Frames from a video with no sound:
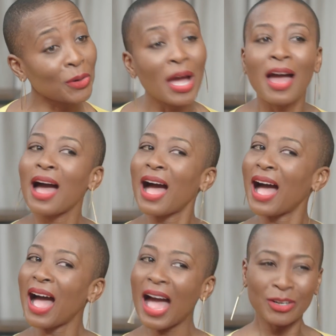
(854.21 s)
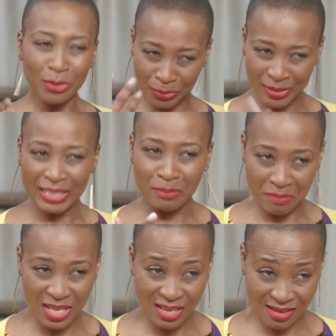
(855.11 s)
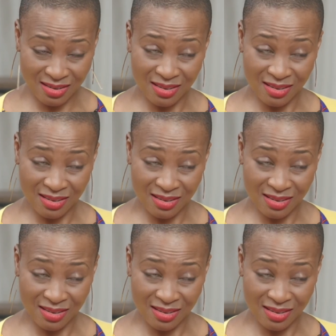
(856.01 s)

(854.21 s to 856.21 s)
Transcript: Mm-hmm. I don't really mean,